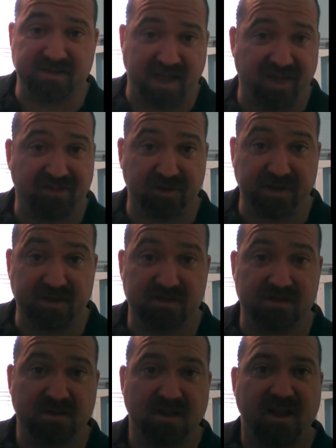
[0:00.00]

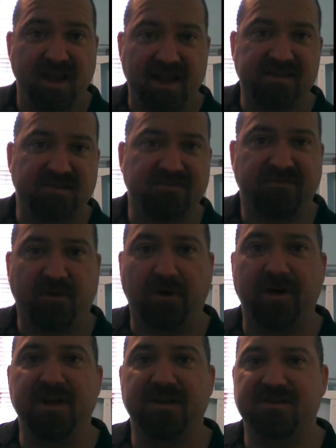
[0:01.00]
athletes as far
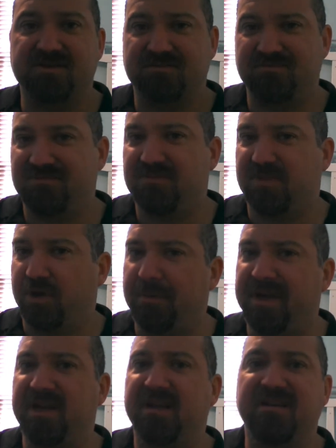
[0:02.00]
as
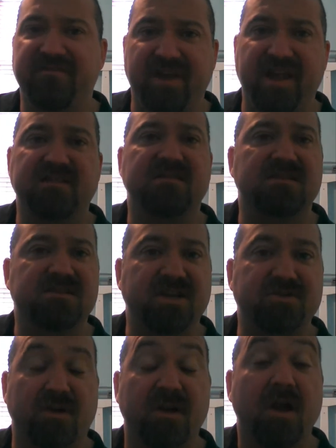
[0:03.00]
intermediate, advanced,
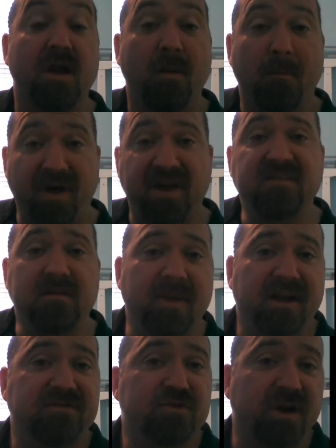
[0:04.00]
etc., by the
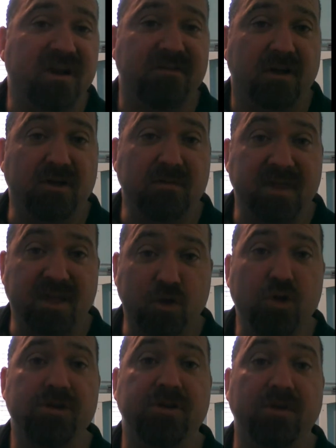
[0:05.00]
amount of training volume they
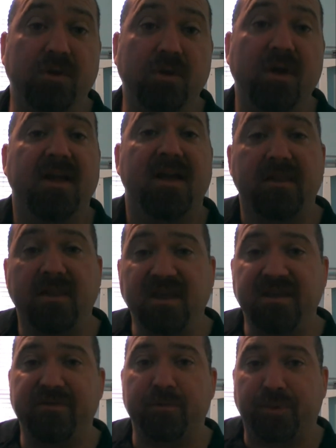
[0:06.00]
could do, and they
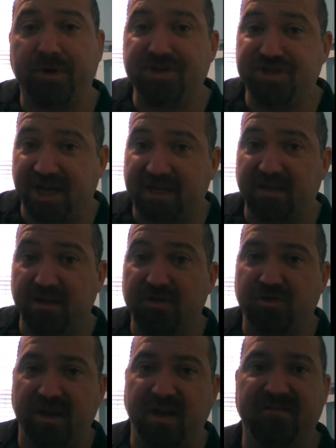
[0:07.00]
even projected
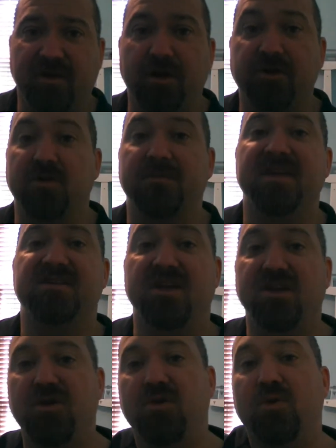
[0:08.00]
training volume. They said
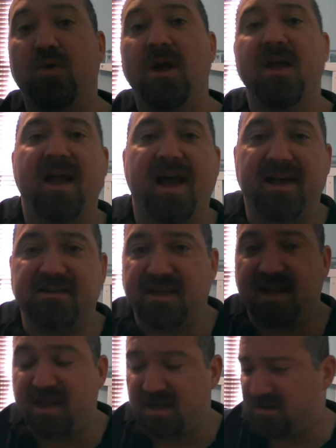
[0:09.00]
you, as
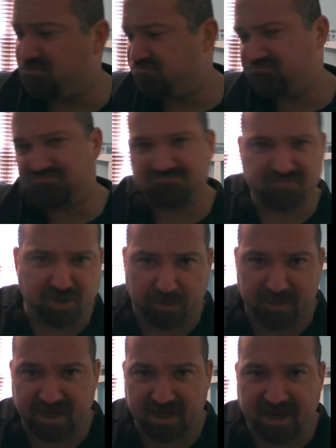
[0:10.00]
a
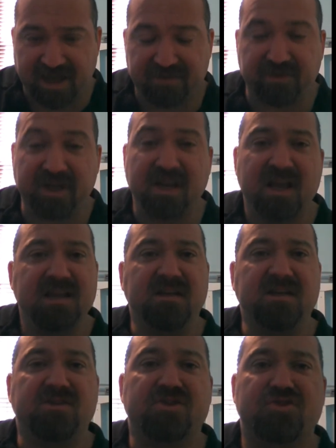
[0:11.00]
intermediate athlete,
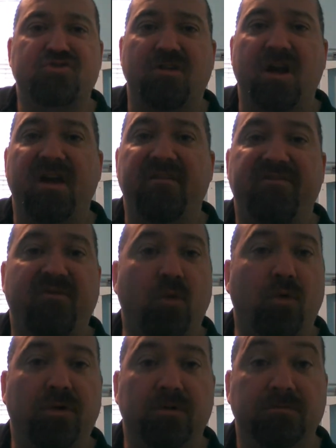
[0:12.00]
need to strive
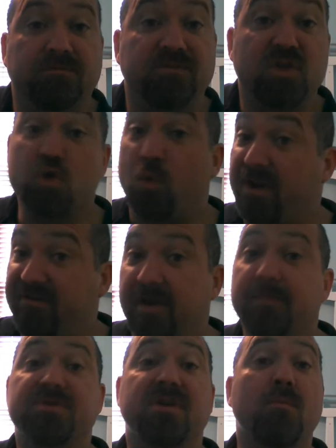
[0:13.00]
for
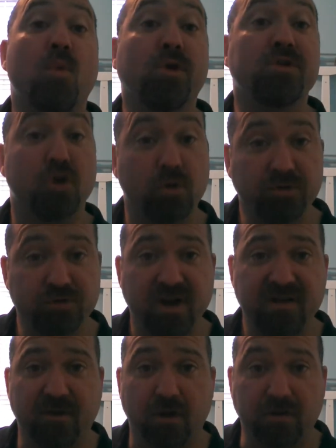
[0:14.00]
25% more total
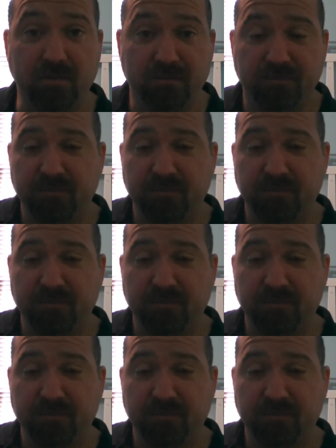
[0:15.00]
training volume.